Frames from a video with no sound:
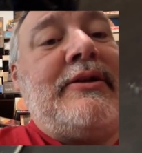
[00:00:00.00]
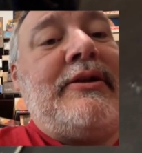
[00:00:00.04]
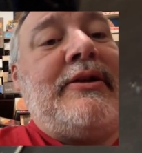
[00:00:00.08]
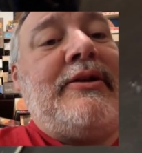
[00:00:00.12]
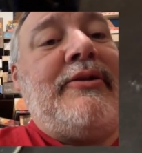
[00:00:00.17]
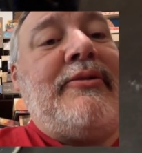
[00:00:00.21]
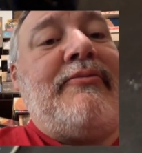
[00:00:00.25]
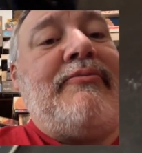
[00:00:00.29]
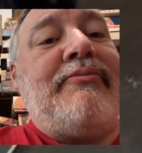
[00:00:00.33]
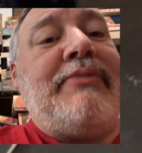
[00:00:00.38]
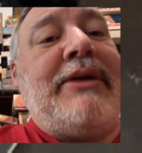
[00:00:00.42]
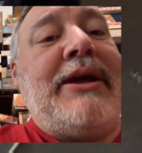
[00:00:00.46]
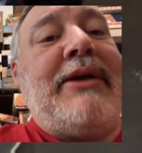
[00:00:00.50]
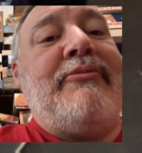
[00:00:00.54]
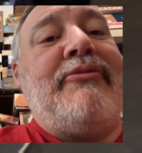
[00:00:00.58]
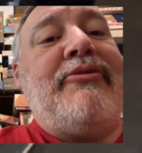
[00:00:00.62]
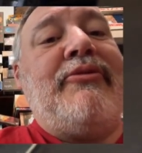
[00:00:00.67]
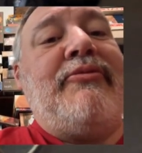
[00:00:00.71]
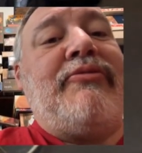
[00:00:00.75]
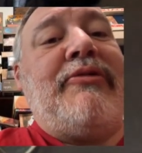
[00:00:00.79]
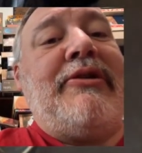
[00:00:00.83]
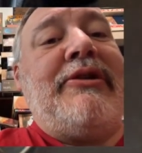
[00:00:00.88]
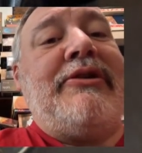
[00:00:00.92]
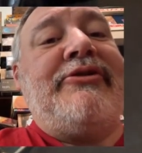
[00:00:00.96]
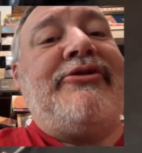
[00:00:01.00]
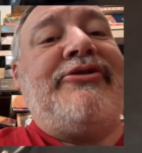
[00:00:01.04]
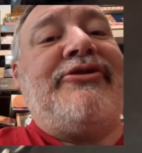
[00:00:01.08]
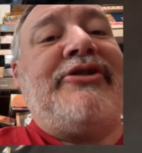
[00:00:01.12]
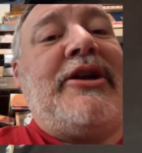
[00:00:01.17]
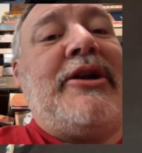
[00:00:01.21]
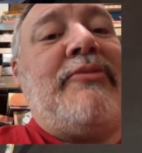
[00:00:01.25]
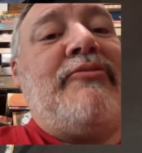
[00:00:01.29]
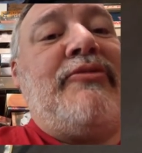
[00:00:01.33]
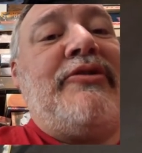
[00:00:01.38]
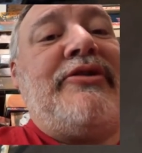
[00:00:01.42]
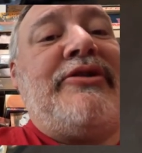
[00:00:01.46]
your bamboo printers
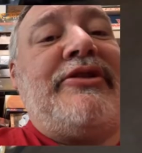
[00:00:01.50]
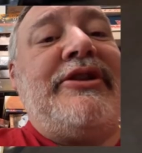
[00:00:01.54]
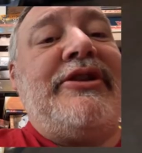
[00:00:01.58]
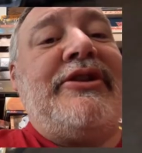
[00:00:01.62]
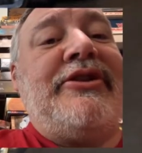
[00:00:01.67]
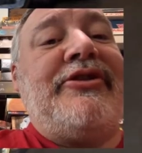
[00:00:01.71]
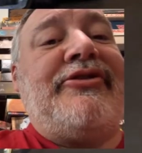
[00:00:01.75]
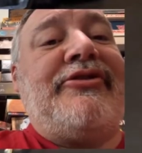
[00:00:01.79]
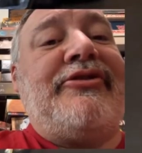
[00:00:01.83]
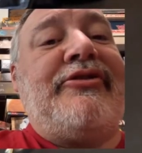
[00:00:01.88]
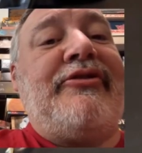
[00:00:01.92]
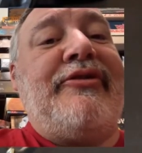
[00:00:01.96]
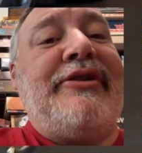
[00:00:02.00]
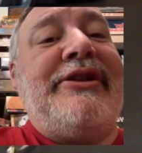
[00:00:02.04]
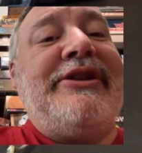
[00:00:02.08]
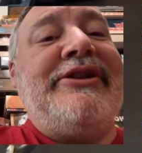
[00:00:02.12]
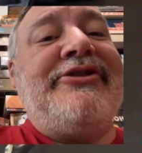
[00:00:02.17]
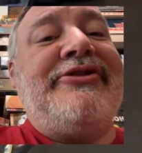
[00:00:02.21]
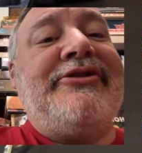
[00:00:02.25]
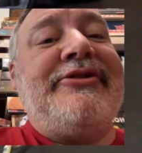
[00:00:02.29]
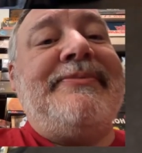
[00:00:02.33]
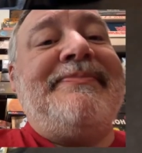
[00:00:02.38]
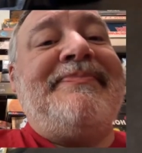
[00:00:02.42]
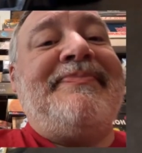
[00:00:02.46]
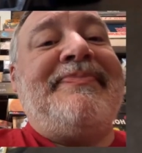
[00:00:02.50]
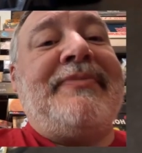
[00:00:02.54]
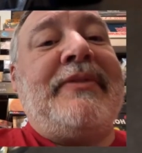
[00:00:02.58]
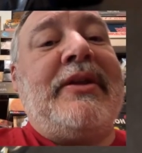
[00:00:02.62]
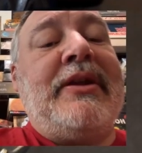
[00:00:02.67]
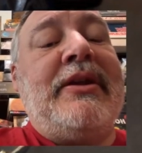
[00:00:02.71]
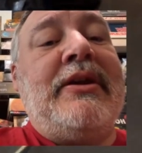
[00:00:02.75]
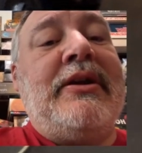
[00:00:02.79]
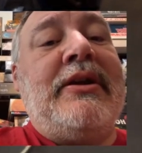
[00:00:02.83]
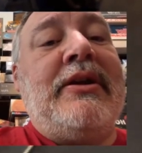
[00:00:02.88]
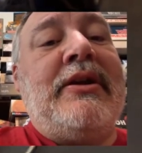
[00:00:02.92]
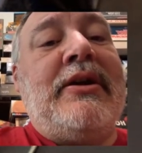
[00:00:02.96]
come with this grease,
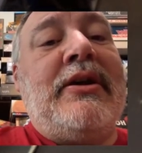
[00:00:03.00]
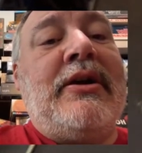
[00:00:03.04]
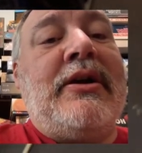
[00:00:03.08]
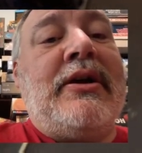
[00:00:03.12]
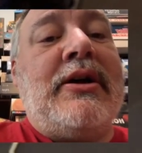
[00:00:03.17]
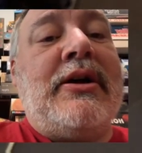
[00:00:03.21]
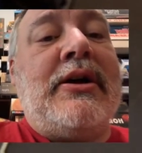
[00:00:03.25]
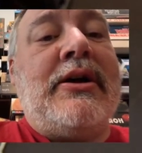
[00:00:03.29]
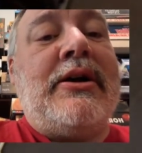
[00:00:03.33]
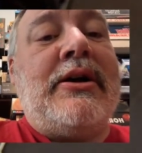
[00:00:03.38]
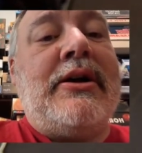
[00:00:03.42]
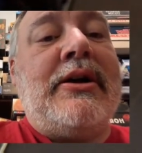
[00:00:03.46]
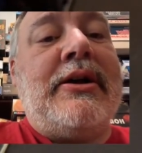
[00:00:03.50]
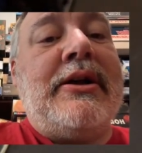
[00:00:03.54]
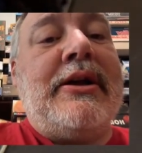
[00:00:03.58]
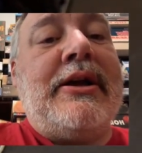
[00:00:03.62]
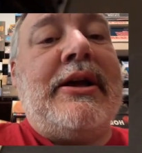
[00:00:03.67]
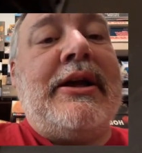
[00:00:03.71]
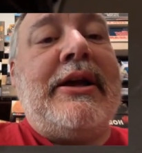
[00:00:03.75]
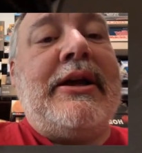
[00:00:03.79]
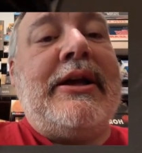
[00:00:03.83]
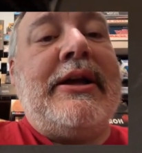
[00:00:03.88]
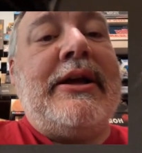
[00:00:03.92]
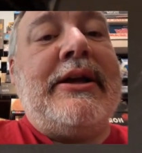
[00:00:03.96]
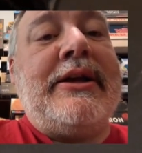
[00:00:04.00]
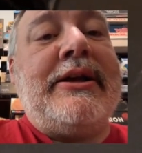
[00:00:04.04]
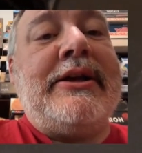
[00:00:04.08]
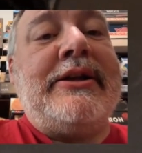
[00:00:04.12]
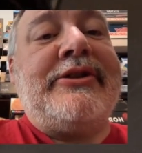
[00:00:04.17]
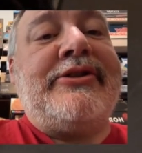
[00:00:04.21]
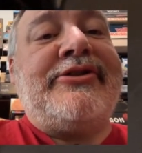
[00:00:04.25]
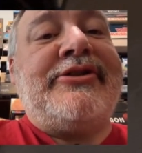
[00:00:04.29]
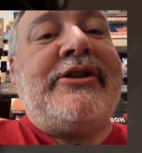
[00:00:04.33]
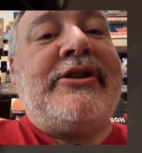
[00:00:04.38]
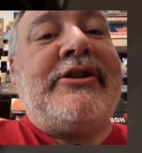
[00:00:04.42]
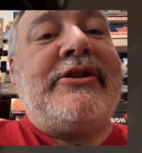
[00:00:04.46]
and
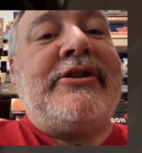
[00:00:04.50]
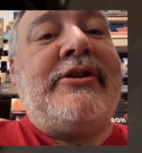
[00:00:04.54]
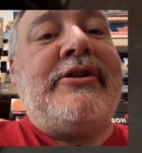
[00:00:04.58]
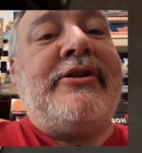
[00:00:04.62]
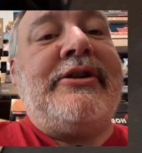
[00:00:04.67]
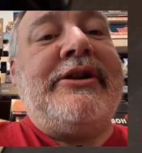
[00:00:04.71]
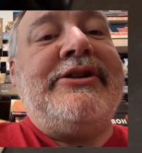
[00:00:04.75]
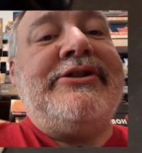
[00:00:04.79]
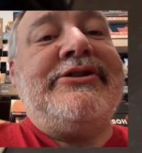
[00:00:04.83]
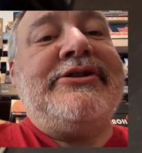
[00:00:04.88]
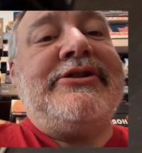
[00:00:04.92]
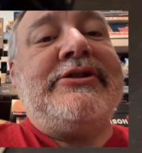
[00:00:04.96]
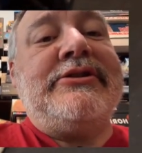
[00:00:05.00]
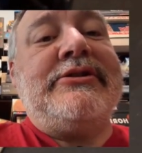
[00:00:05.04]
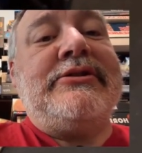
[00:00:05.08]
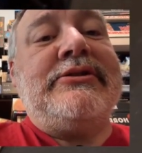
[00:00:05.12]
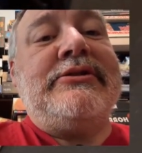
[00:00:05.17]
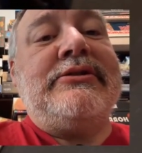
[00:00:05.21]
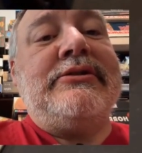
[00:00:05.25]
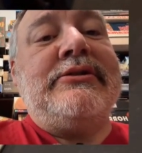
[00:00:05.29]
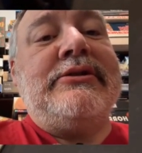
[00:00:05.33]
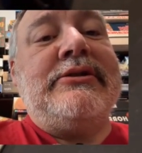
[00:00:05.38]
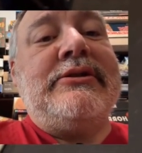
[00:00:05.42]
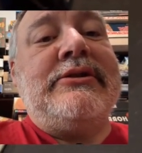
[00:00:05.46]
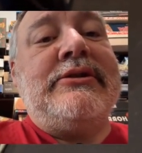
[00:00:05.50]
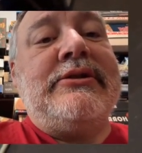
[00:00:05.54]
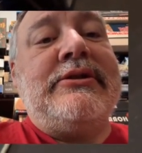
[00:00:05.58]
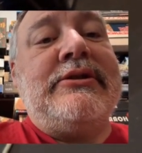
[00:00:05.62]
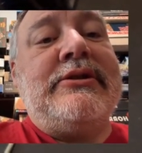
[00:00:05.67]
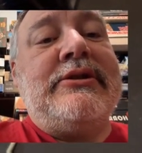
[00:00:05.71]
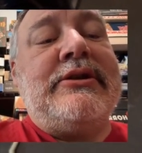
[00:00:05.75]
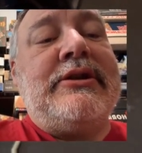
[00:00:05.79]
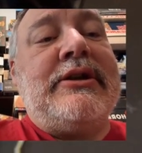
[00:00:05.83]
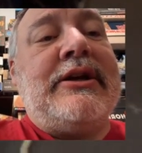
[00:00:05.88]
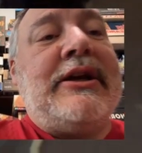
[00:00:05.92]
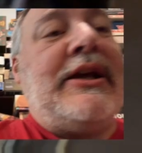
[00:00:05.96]
it's silicone grease.
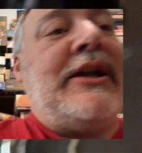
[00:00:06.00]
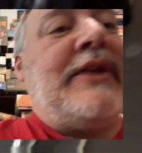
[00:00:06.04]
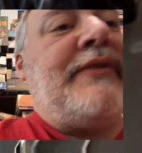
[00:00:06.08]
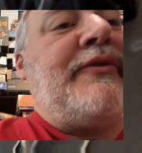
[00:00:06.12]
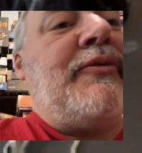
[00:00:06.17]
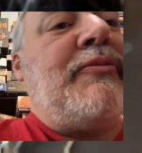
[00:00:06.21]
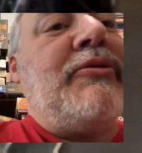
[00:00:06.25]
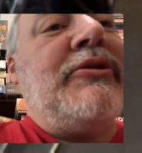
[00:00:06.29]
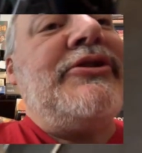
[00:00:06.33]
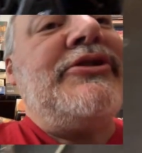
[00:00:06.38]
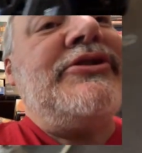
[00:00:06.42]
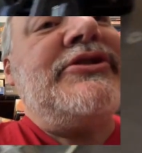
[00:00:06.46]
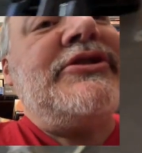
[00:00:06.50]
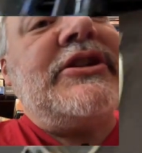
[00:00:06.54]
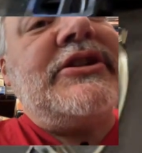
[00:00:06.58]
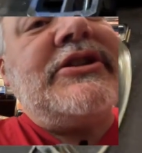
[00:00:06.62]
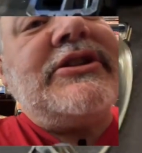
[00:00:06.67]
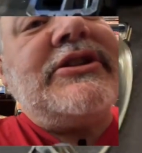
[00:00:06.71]
And if you put just